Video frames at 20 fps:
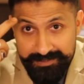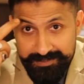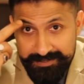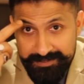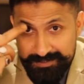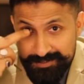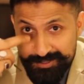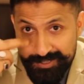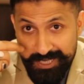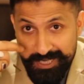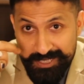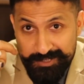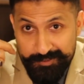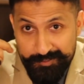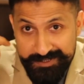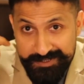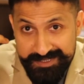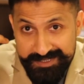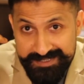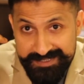Try to
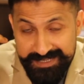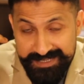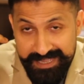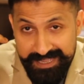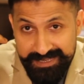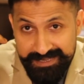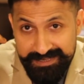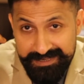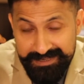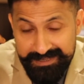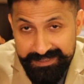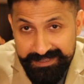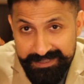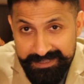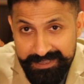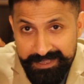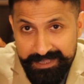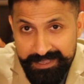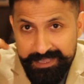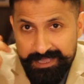understand.
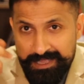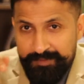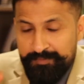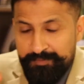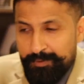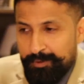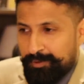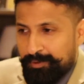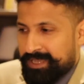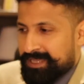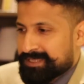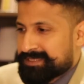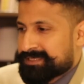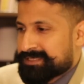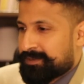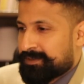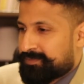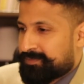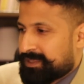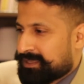If you look at something,